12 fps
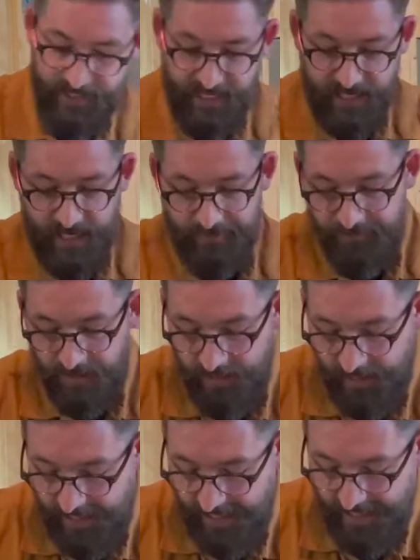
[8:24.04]
here,
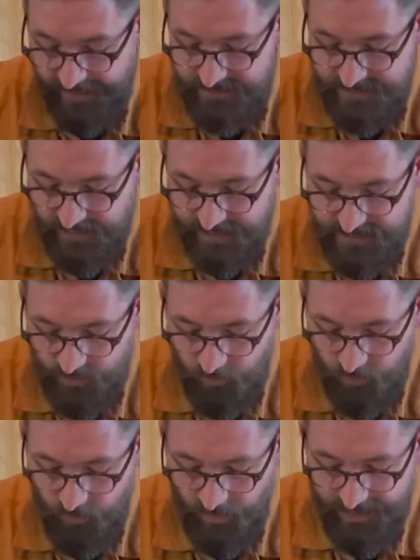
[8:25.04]
and it's
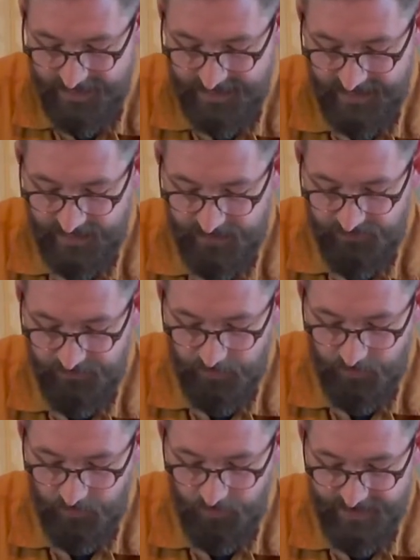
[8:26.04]
all wired in. I can
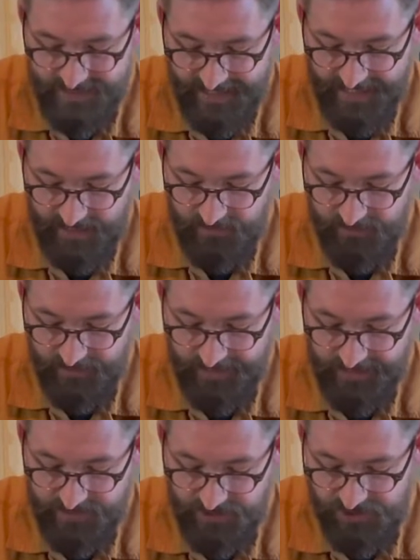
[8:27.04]
pull this
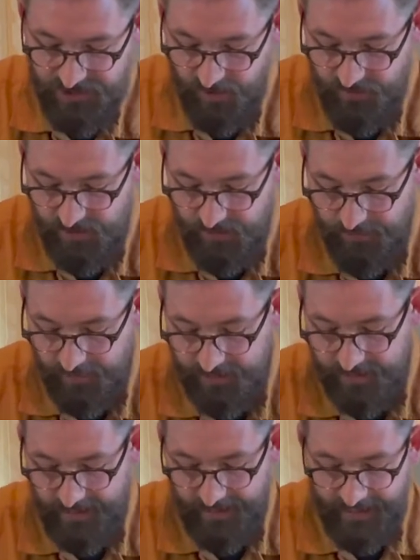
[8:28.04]
out to show you, but
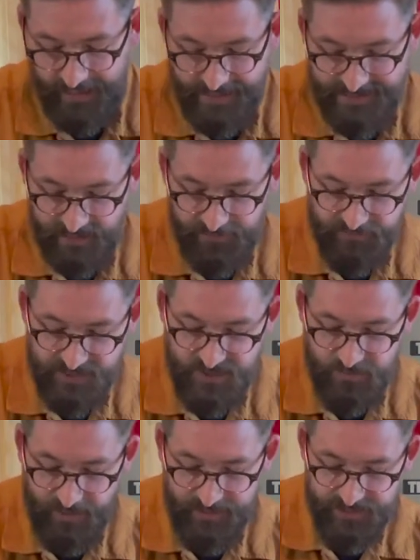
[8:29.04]
it's kind of the
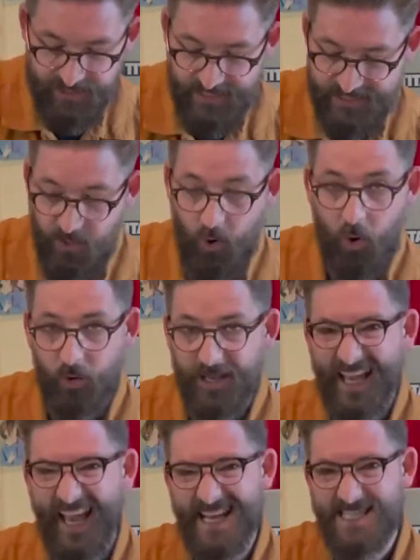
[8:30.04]
switch is all
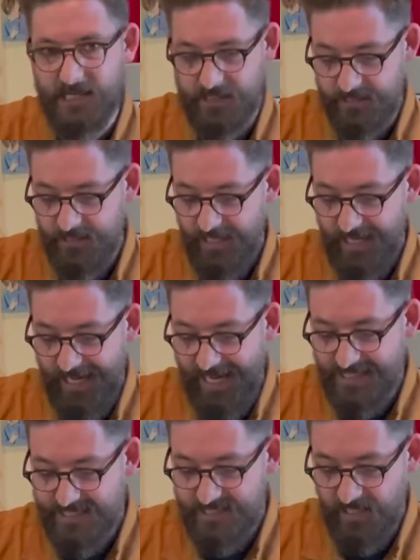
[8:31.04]
hidden
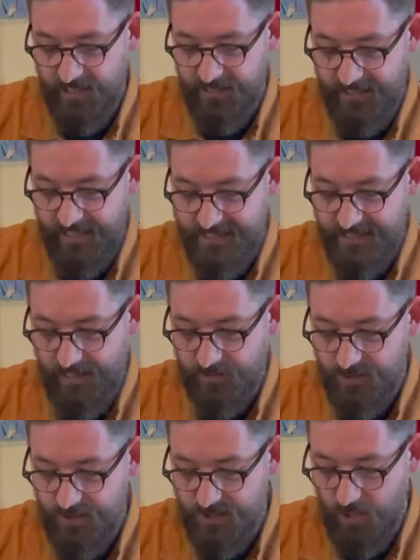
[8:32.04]
inside this, and that
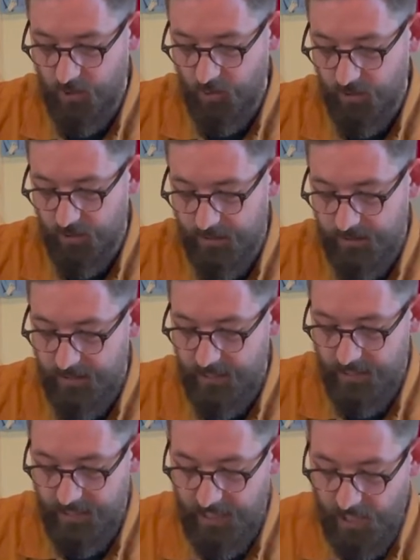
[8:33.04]
does all
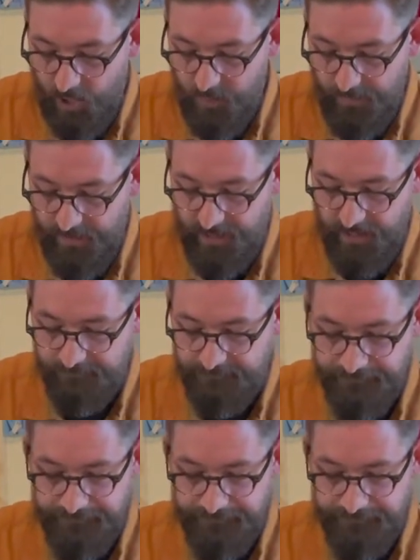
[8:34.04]
open up.